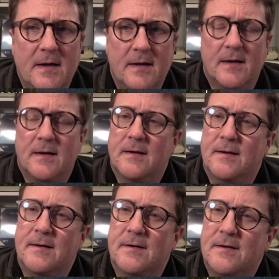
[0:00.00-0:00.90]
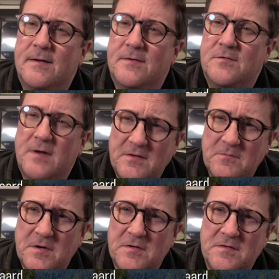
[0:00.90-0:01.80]
today's
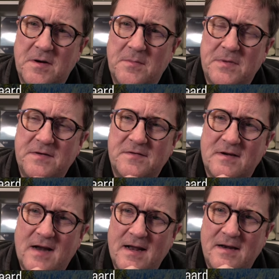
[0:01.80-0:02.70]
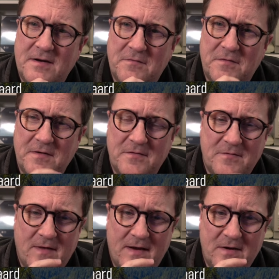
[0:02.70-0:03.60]
video is going to be slightly different
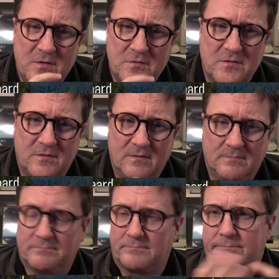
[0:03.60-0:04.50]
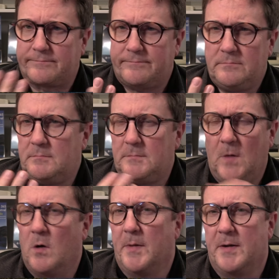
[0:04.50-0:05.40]
than the usual,
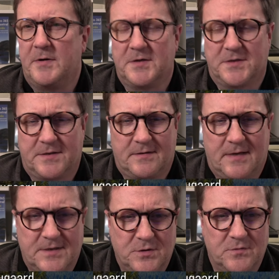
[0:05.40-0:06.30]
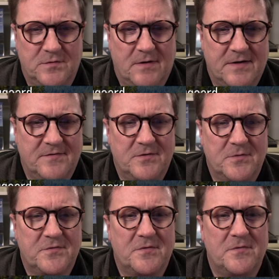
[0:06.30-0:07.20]
or maybe just as usual as the
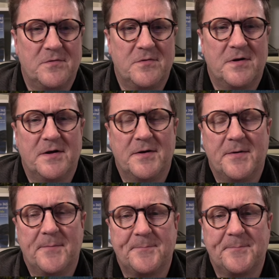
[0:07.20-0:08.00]
usual. I